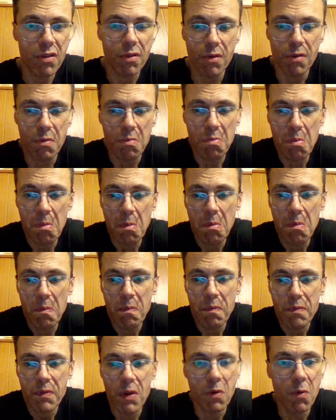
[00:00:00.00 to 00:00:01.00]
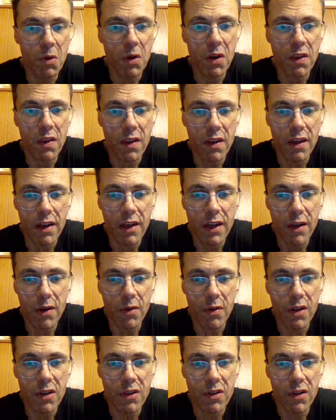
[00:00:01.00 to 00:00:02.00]
So, what the
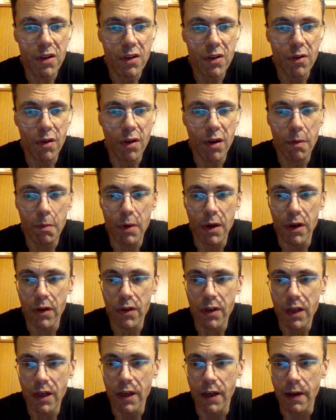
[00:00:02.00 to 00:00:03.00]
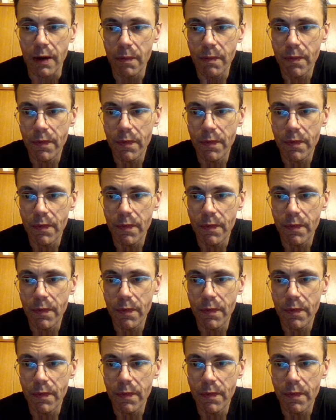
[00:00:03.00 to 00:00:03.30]
hell is this all about, huh?